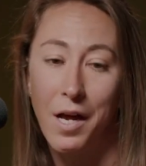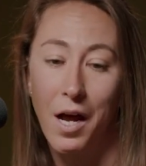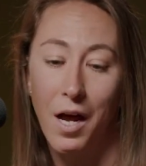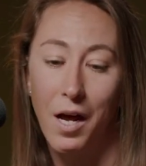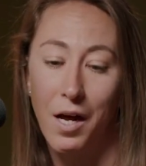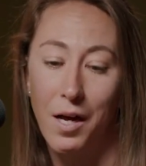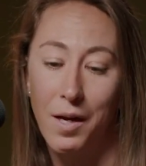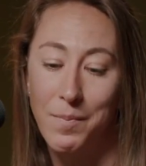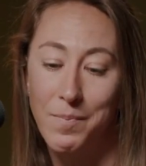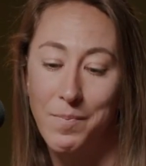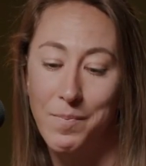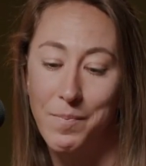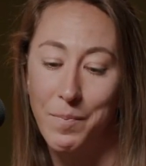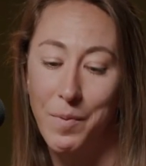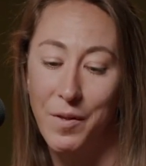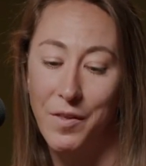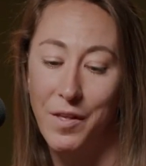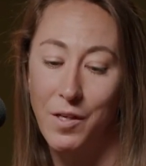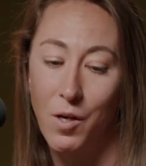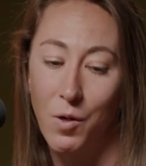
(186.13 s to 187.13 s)

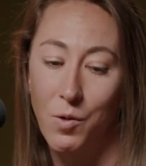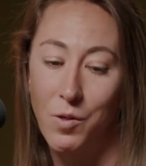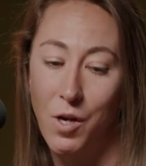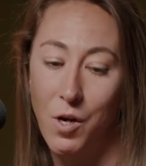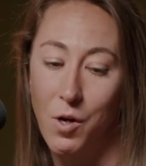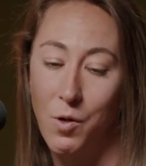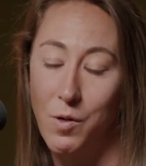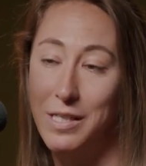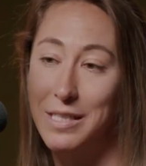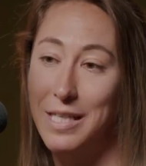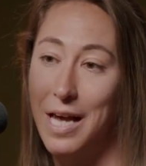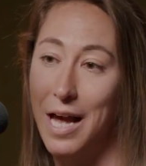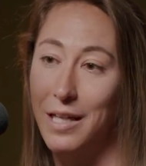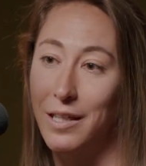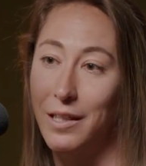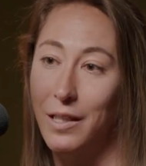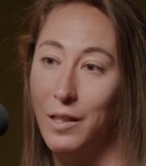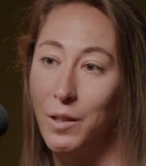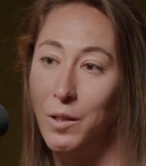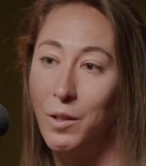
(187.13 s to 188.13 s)
but they don't know
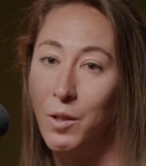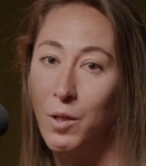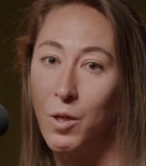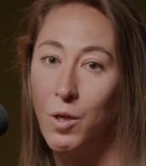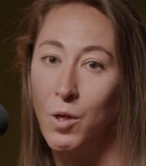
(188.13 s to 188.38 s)
exactly